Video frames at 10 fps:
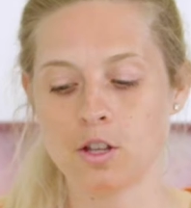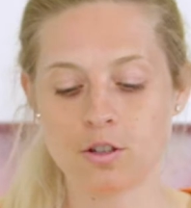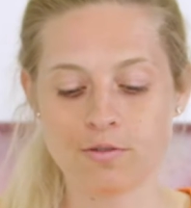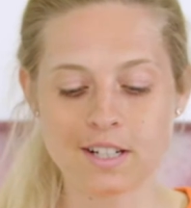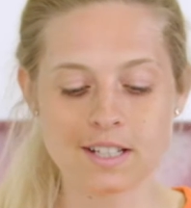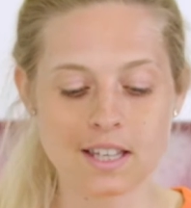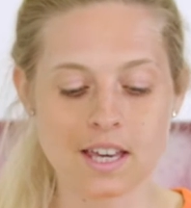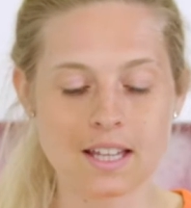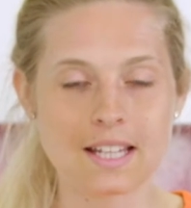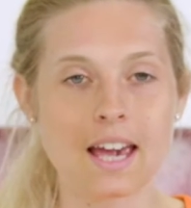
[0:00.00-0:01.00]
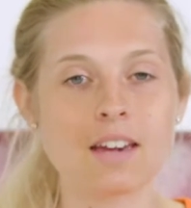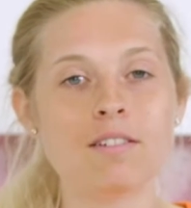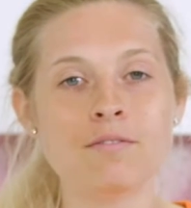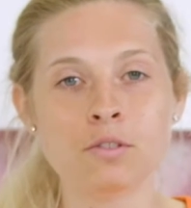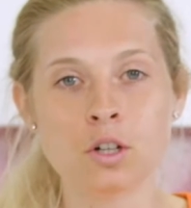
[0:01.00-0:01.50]
So firstly, you'd get your
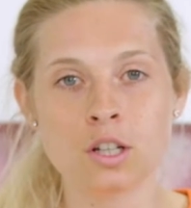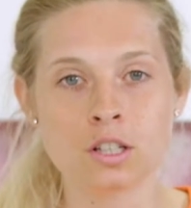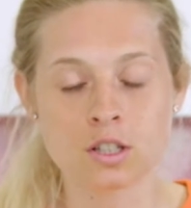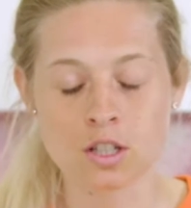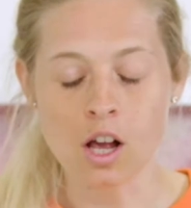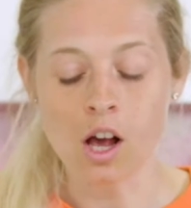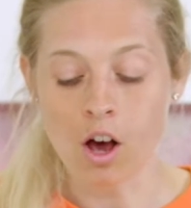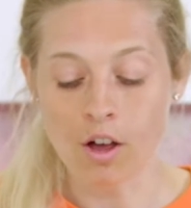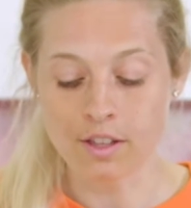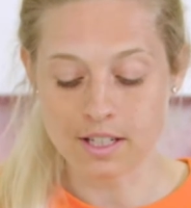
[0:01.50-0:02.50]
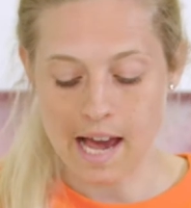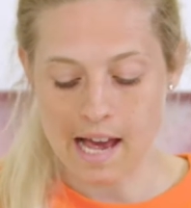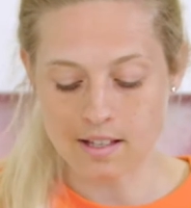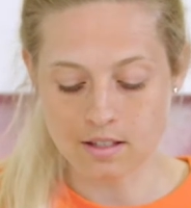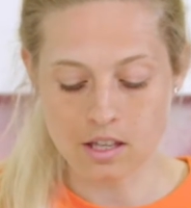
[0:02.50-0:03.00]
invoice on the
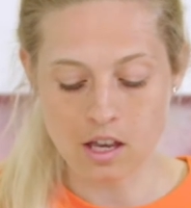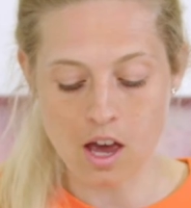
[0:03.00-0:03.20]
desk.